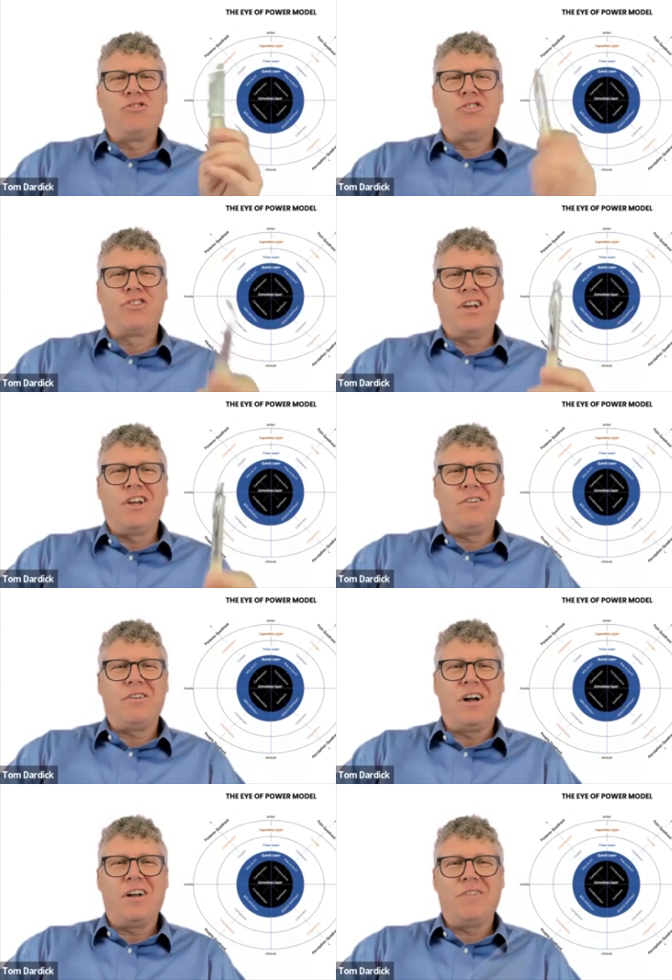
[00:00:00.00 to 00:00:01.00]
just to
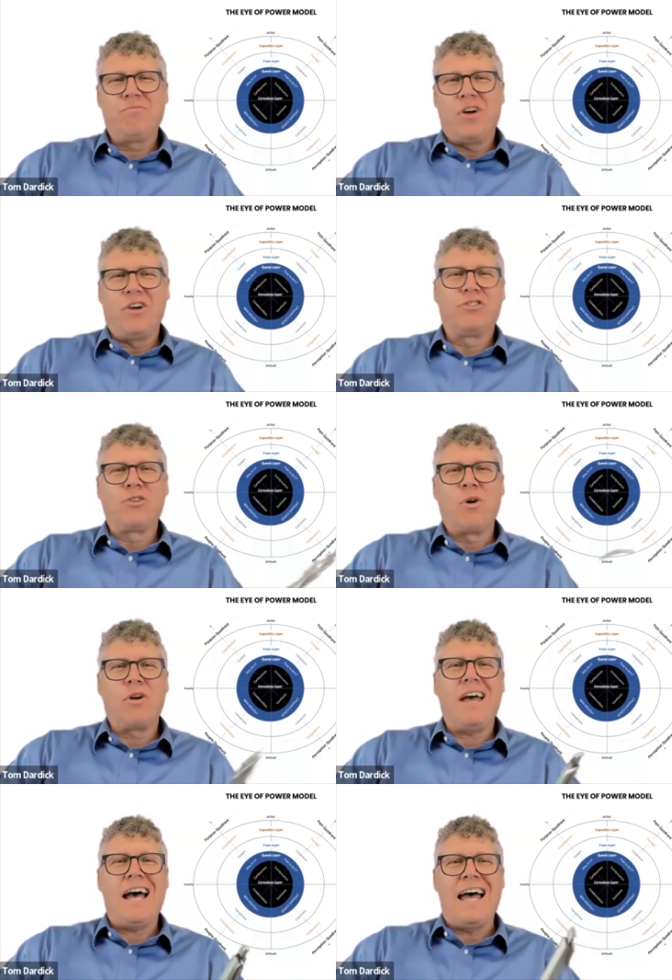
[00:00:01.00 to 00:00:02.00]

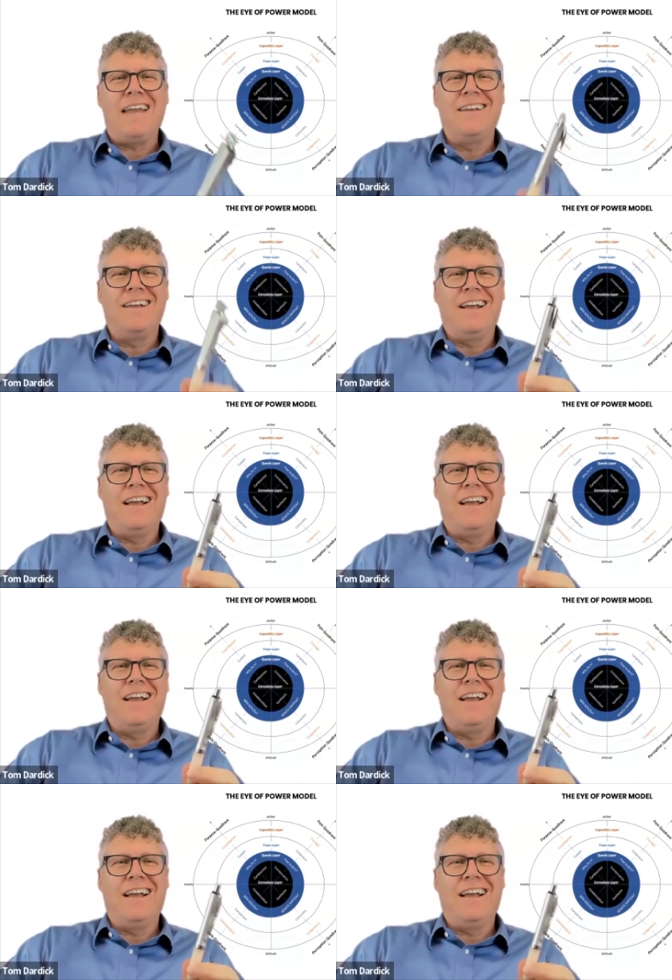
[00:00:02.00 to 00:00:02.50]
underscore that,